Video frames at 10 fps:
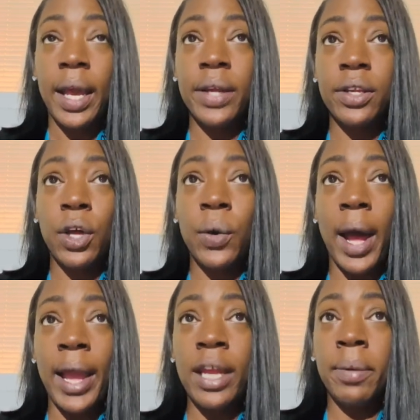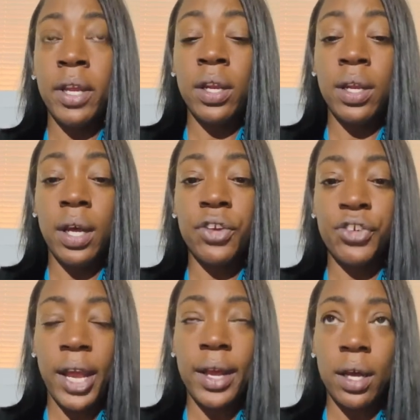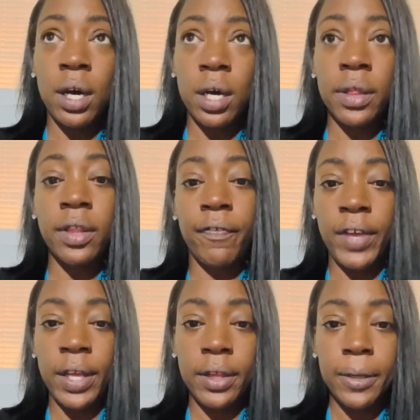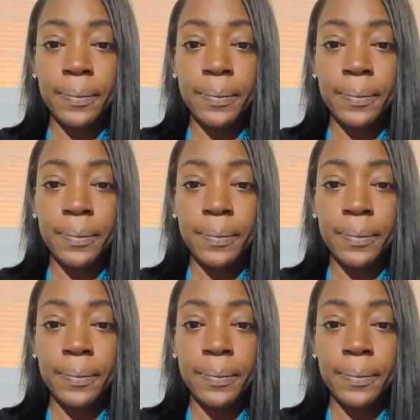And so I ended up getting a check on the 5th.